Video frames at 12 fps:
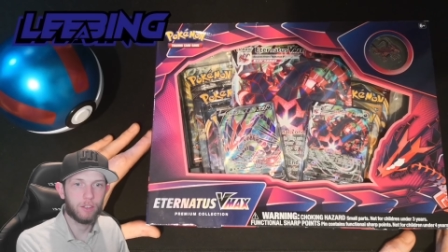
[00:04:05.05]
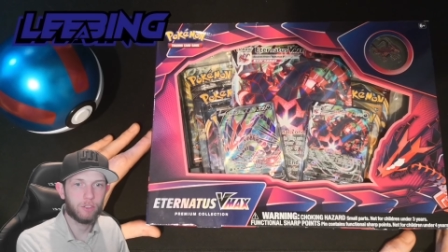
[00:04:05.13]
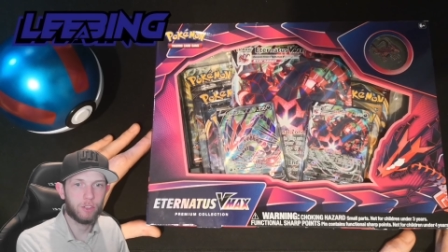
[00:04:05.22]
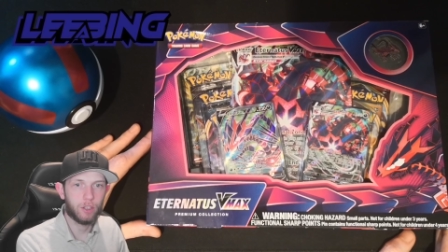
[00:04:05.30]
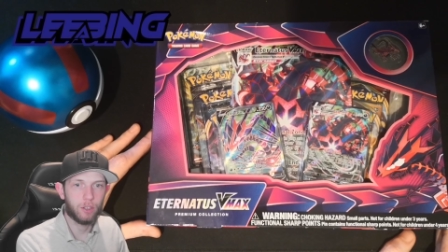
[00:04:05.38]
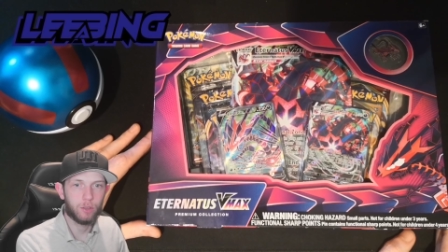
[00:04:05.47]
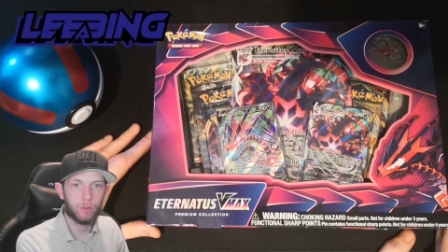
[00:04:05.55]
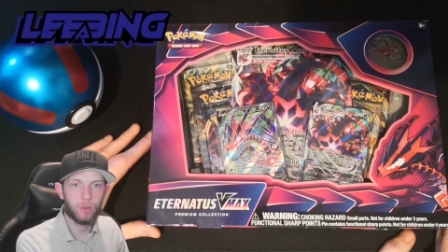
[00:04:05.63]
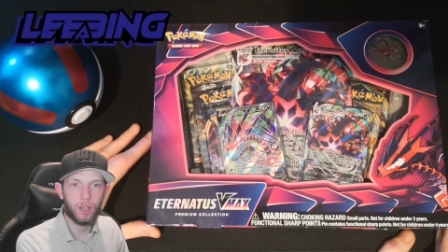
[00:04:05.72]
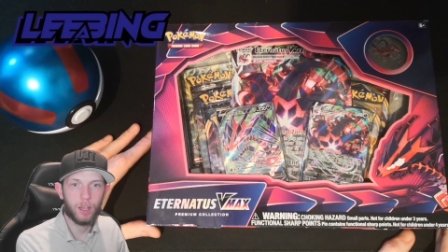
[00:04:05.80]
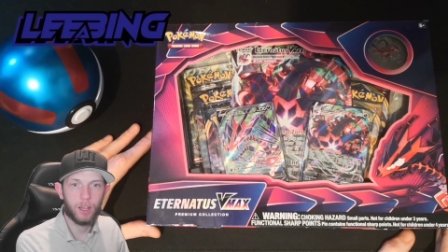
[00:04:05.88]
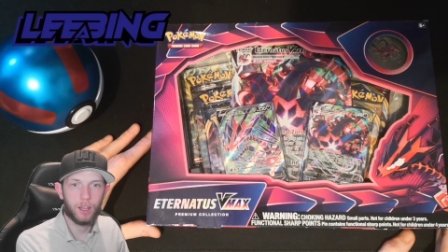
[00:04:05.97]

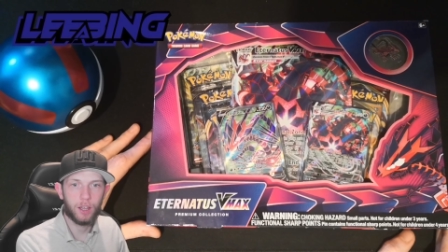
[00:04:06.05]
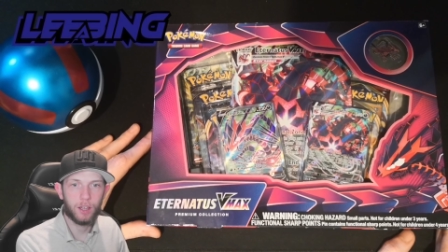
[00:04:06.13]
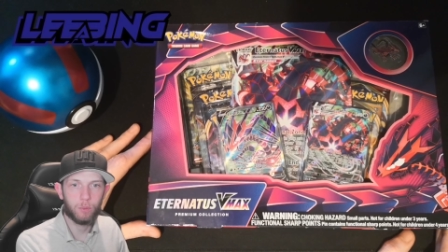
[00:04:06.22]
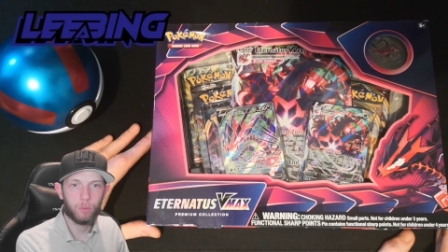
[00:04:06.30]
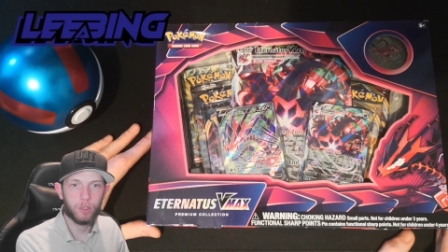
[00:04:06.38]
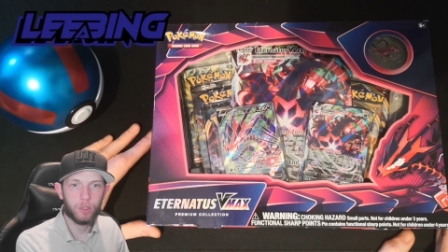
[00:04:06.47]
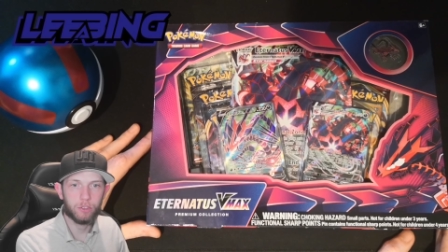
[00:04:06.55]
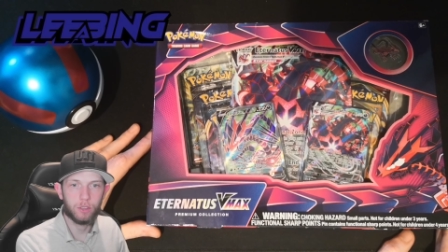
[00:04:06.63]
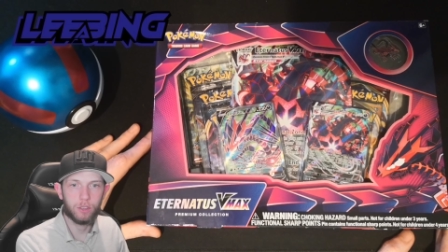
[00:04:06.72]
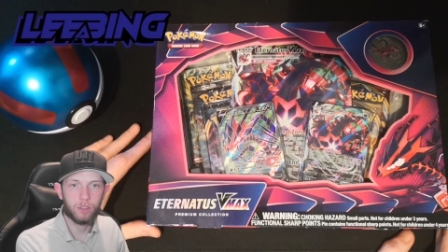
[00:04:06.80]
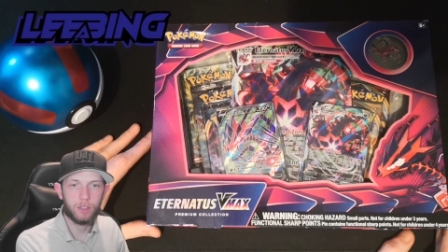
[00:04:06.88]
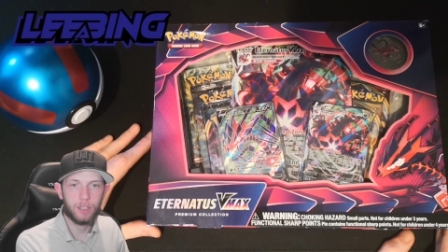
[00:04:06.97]
So we got
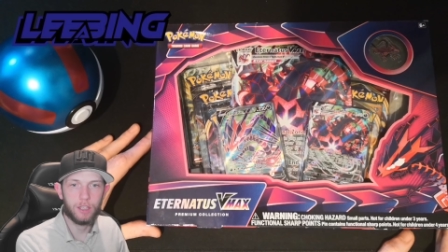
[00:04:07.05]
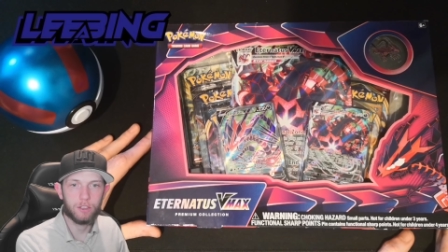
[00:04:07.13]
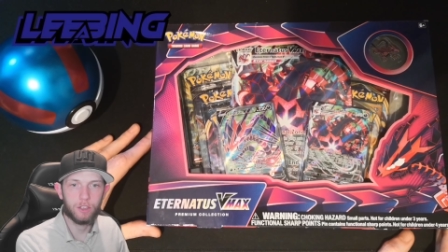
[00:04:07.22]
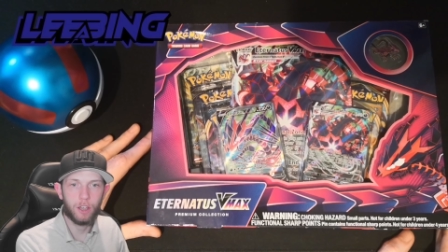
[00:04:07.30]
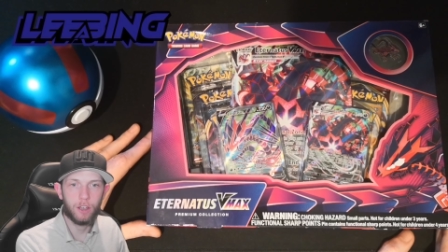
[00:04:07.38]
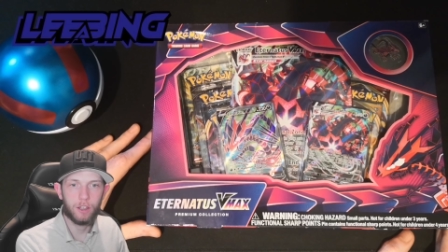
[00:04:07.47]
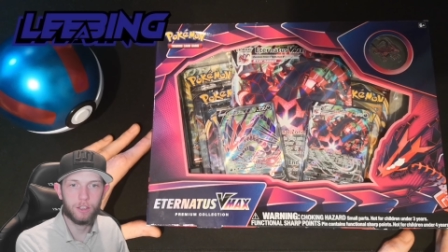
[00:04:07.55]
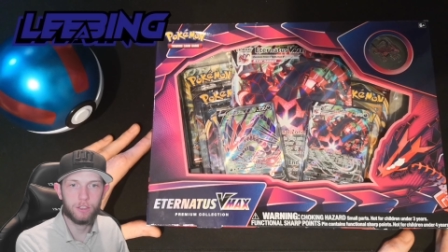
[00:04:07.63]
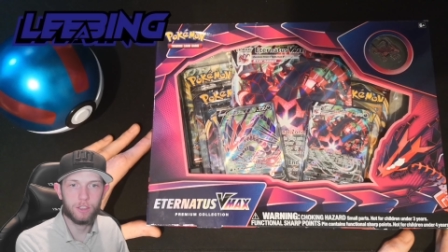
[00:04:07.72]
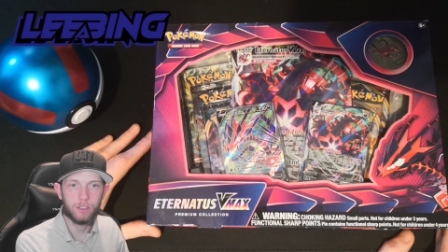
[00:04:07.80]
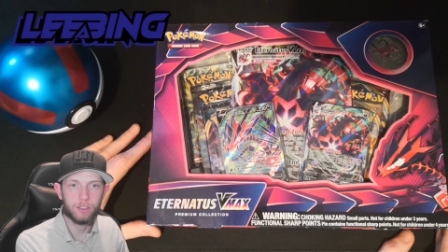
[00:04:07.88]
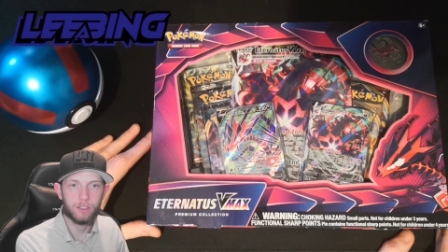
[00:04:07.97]
the
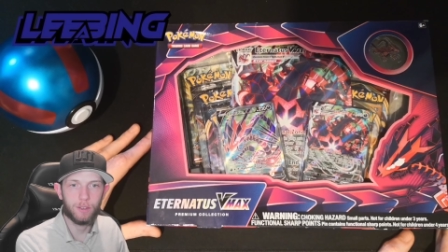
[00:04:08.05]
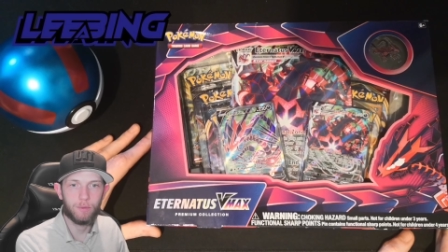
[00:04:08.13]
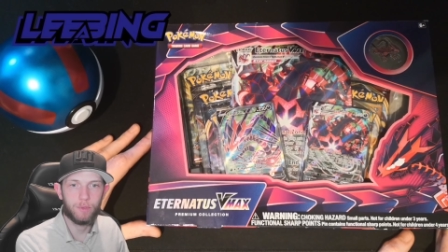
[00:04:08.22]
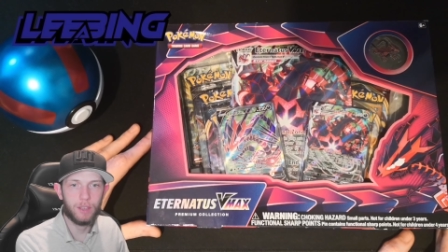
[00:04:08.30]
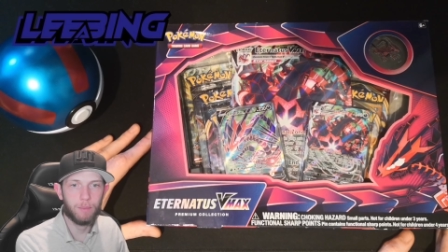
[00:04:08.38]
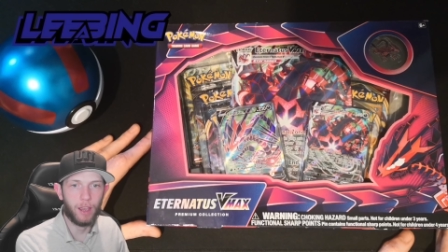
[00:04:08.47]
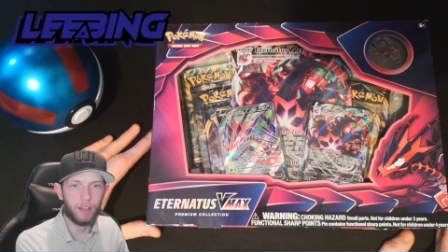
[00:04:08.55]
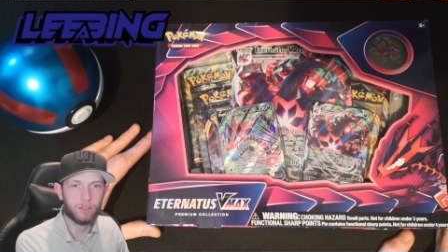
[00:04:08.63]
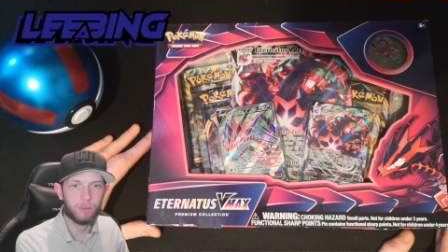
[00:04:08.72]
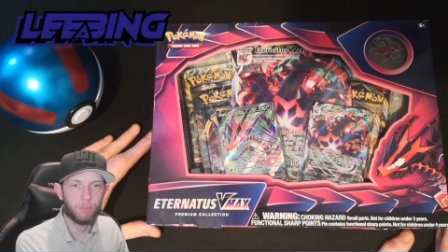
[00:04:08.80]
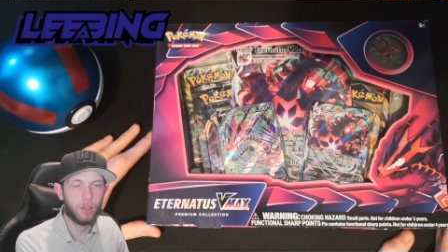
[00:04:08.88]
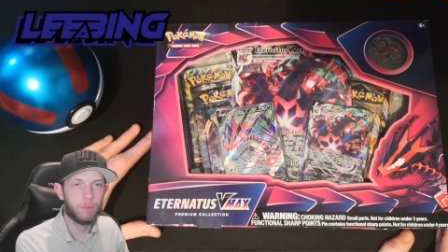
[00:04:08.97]
Eternatus VMAX
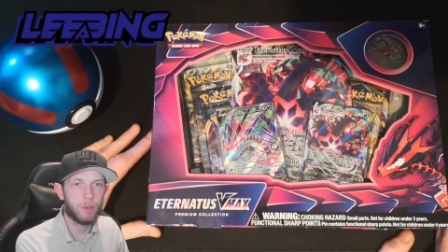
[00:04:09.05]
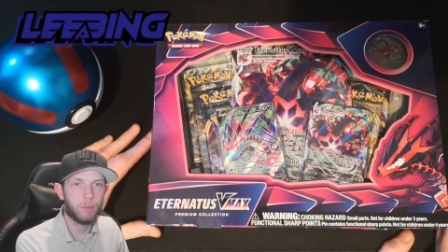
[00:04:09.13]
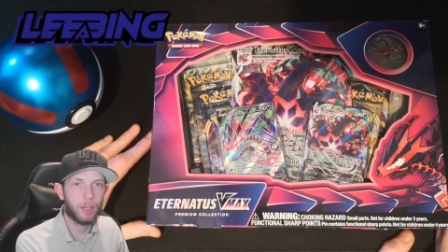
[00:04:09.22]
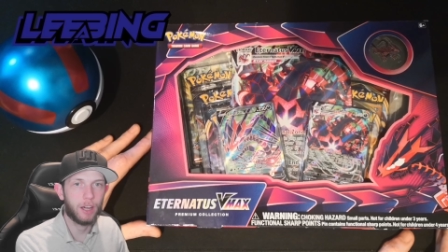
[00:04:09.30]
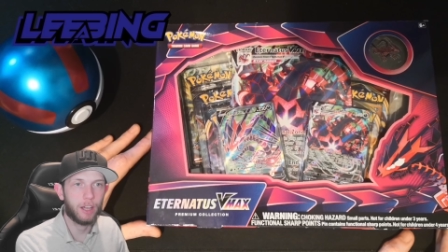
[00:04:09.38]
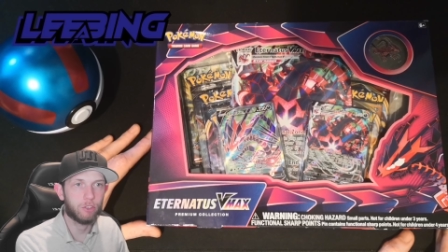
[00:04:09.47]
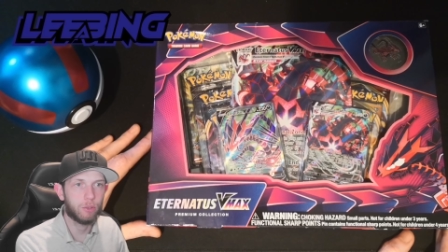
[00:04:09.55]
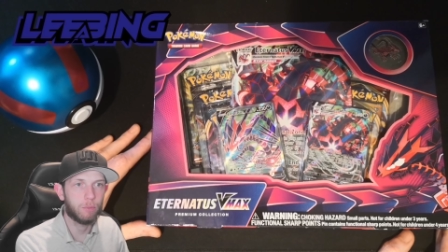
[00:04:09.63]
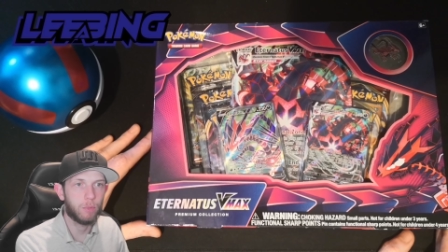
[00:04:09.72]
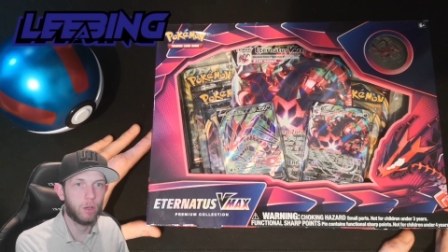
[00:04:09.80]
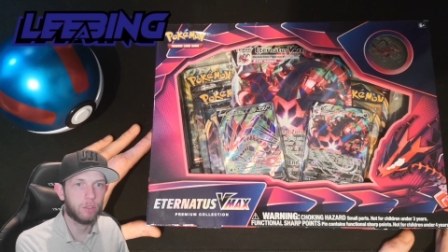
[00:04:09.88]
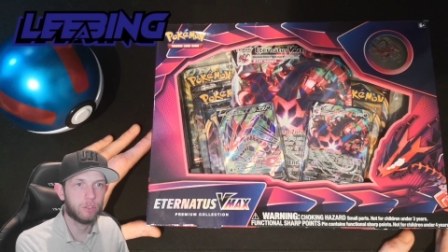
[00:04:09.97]
Premium Collection Box.